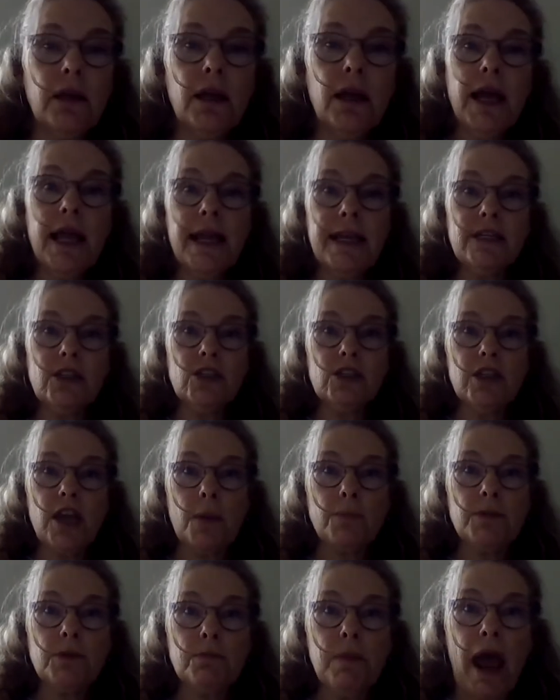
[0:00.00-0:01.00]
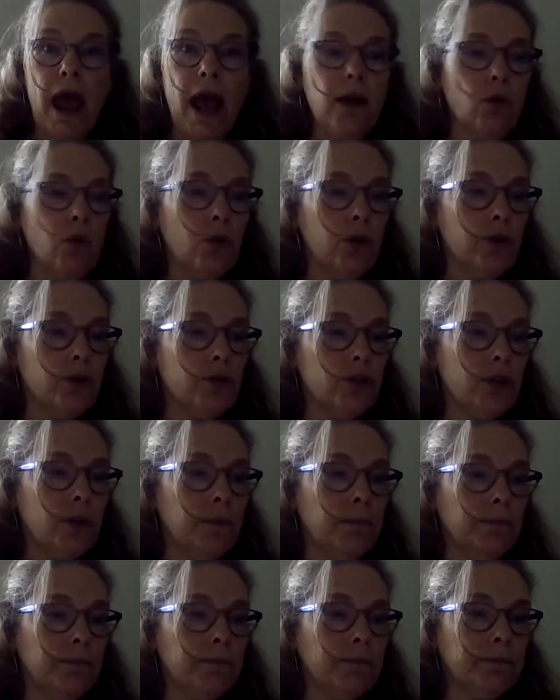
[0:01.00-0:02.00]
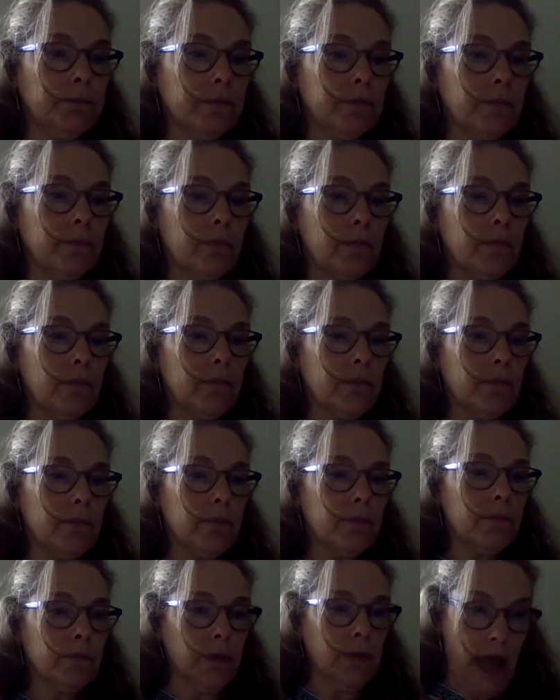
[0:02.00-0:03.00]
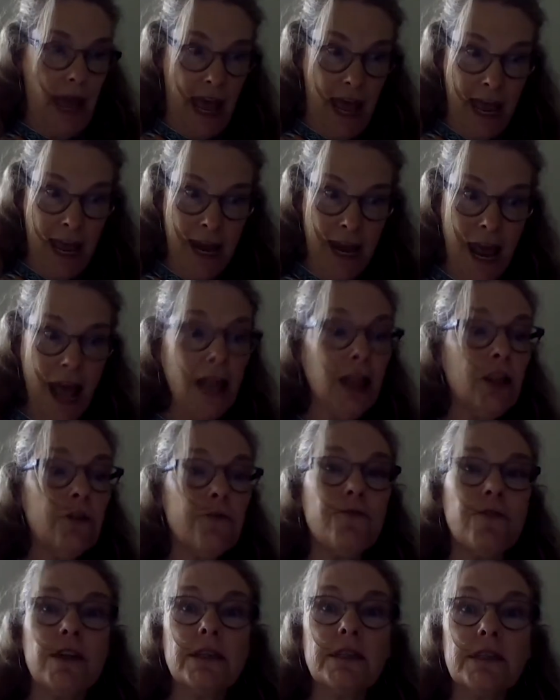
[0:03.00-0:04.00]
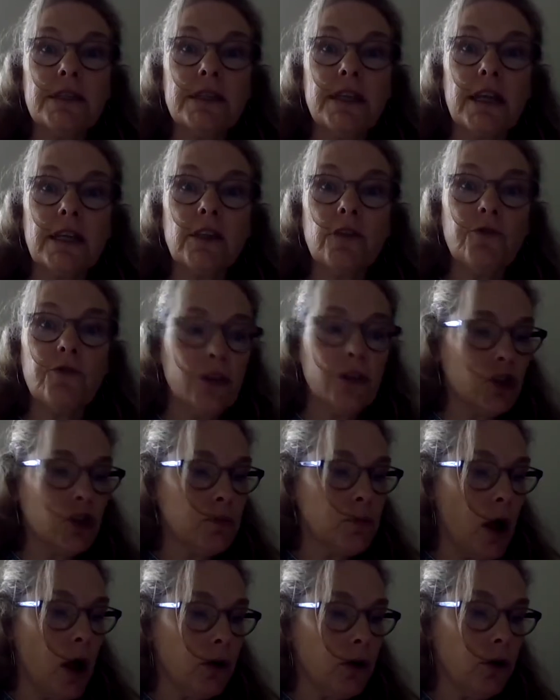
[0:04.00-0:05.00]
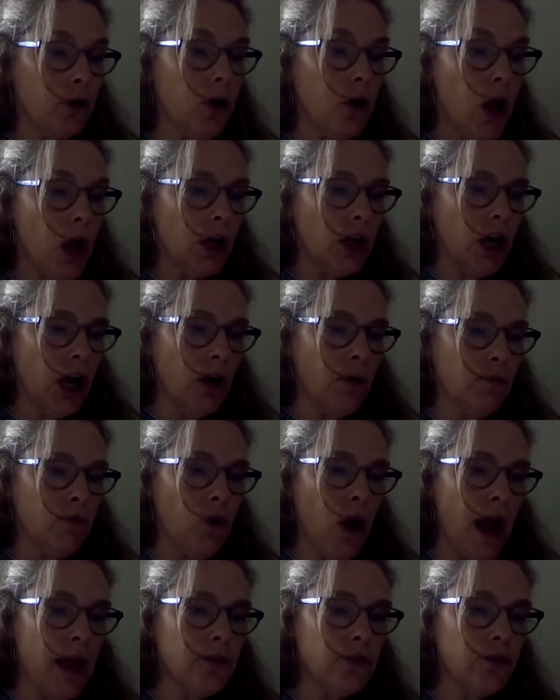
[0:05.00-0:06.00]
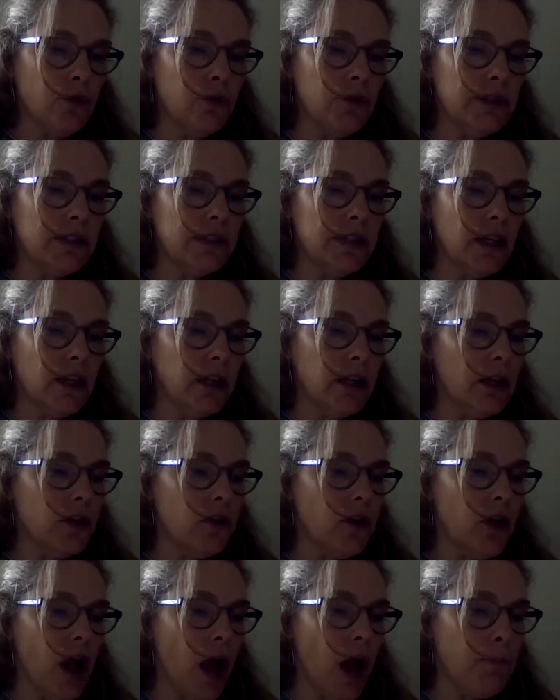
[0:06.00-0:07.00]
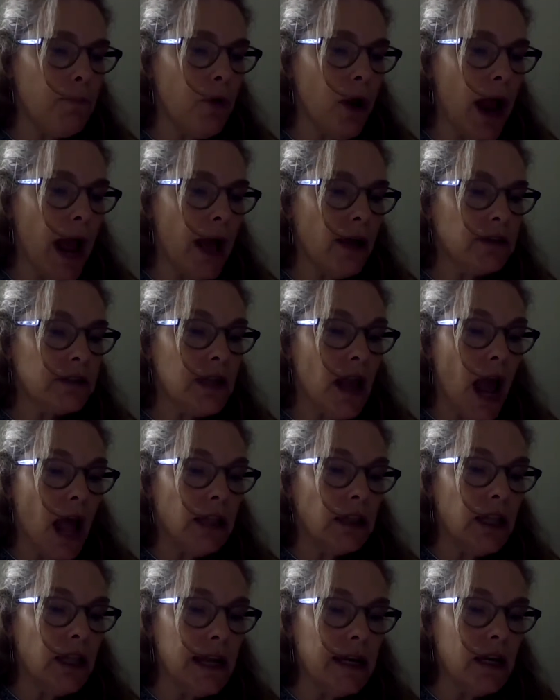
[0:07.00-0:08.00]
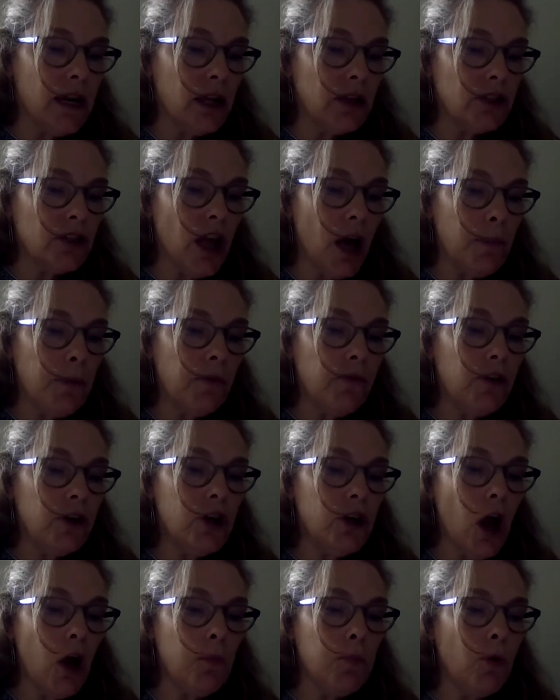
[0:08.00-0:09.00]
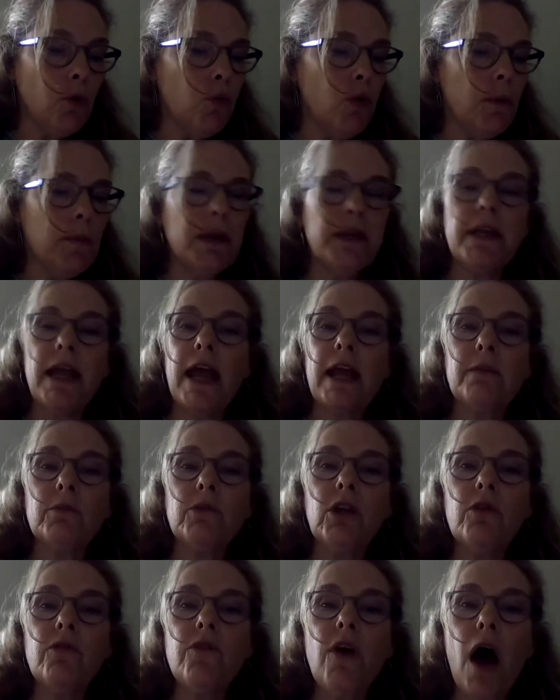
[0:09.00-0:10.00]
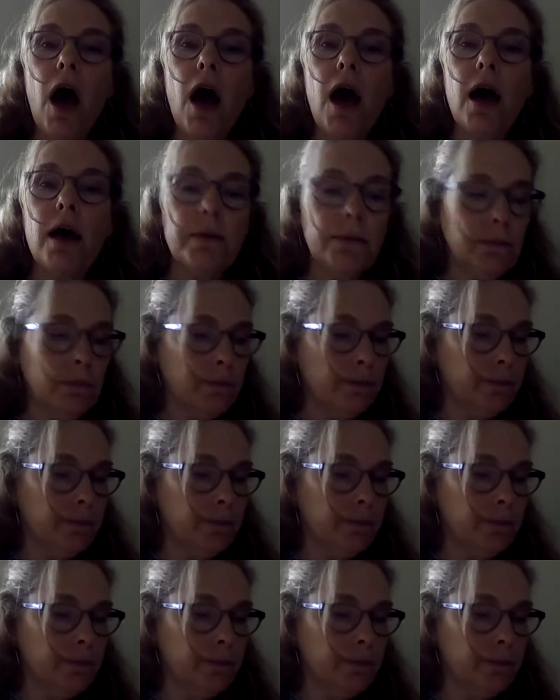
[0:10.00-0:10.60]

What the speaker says: He stepped backwards. "An elephant," said the fishmonger, "come right through the ceiling of the opera house, landed on top of a noblewoman named Levon."